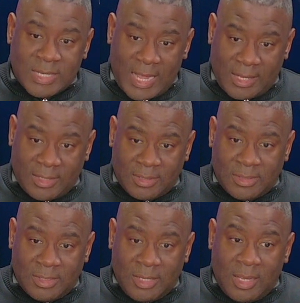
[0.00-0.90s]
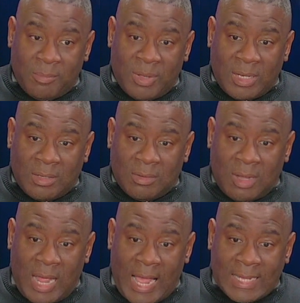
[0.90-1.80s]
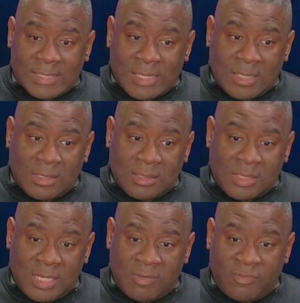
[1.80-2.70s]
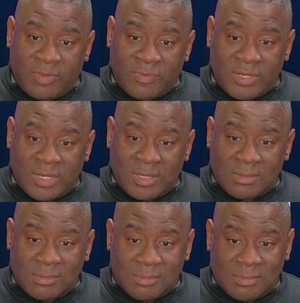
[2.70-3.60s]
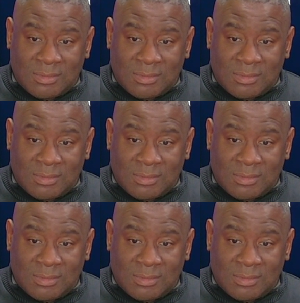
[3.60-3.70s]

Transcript: Exactly. But they're asking 10, 15,